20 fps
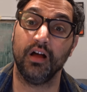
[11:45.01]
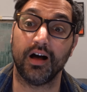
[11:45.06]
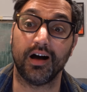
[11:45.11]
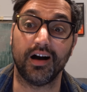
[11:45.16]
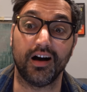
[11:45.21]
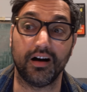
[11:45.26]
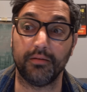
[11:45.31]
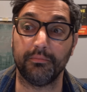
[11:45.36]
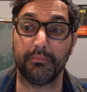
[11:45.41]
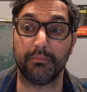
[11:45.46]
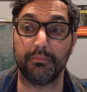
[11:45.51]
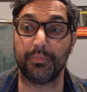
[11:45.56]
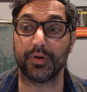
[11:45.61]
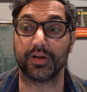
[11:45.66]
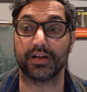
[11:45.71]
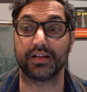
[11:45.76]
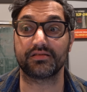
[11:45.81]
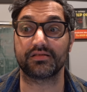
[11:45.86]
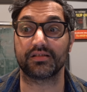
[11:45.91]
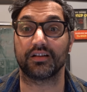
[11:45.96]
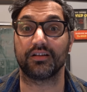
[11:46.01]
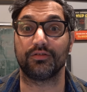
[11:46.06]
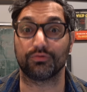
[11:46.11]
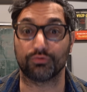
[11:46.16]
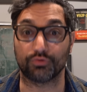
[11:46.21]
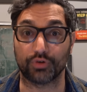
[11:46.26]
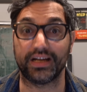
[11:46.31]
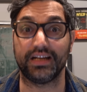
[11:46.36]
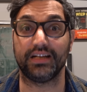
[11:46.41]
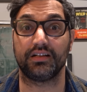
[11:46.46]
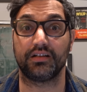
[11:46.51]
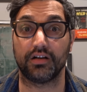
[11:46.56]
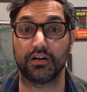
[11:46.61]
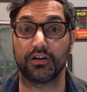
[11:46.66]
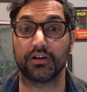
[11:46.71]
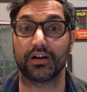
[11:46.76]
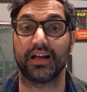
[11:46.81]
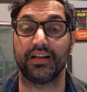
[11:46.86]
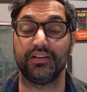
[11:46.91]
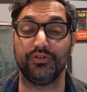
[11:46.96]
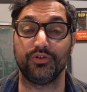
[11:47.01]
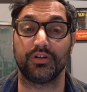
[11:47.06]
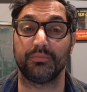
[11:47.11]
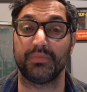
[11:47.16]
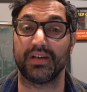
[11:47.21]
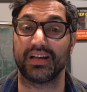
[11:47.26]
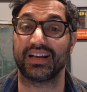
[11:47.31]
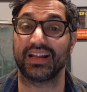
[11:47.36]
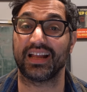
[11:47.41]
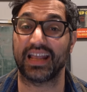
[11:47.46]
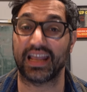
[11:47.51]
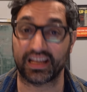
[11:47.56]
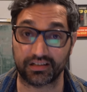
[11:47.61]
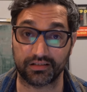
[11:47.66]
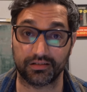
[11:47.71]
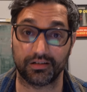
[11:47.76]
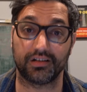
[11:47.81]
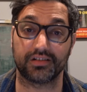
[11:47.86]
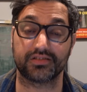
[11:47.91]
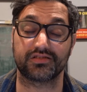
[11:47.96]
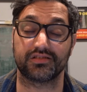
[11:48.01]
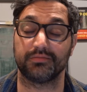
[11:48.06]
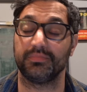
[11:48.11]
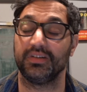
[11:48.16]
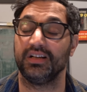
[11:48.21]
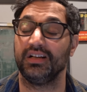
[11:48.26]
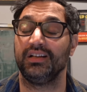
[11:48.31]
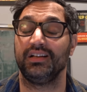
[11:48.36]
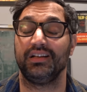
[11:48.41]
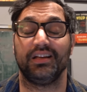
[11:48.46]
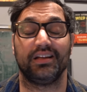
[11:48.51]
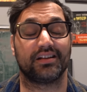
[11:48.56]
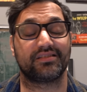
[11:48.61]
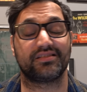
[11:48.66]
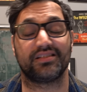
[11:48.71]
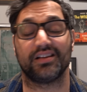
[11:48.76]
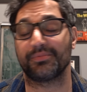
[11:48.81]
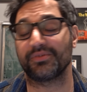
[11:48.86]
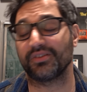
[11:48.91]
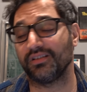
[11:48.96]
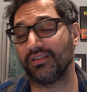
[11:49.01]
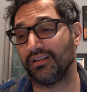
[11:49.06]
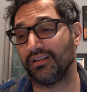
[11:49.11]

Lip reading: But it's a great car, and you can make it handle awesome. It accepts